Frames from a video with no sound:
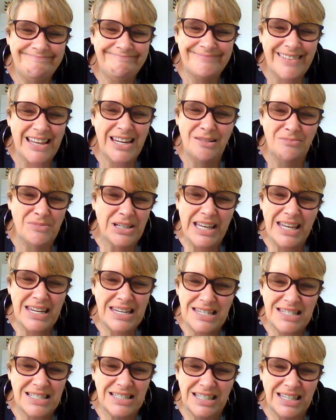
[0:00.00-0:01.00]
And I'm glad he
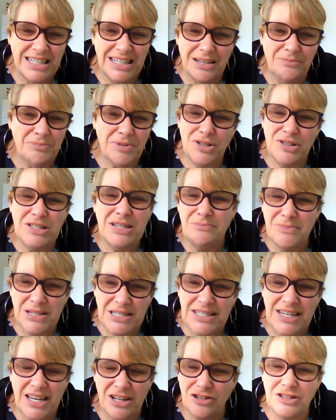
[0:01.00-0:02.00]
didn't get it, because he
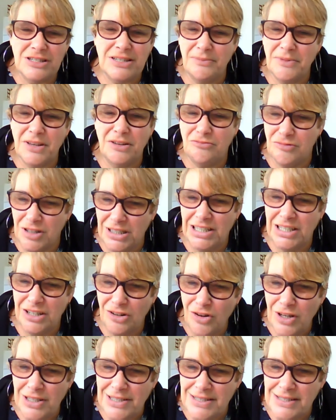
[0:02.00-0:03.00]
missed out on something really
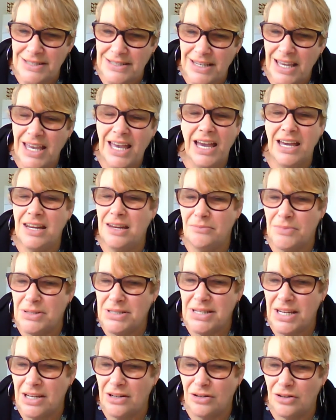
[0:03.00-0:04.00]
nice. And he
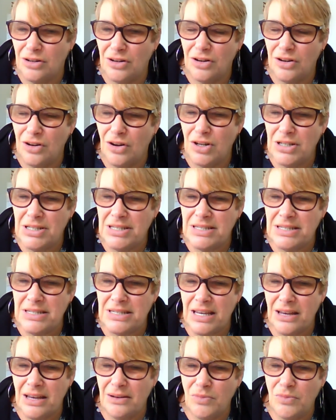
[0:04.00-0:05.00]
missed out on a nice
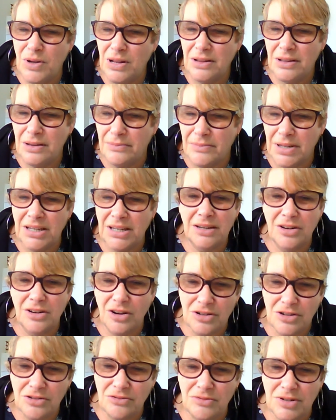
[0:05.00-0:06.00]
welcome, and a
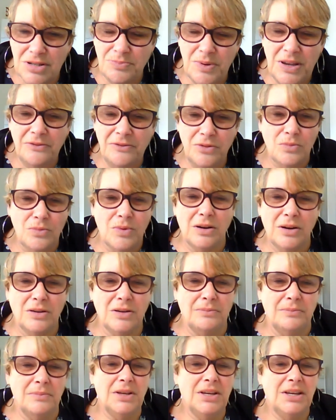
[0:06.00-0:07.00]
nice respectful
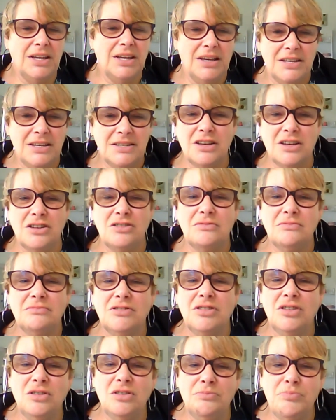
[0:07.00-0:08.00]
welcome. So,
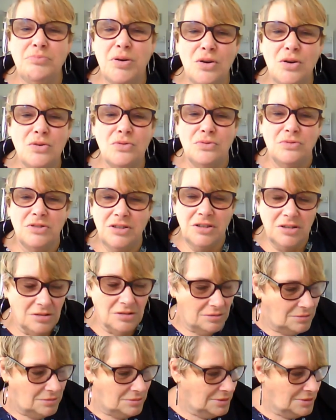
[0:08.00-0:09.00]
poo to you.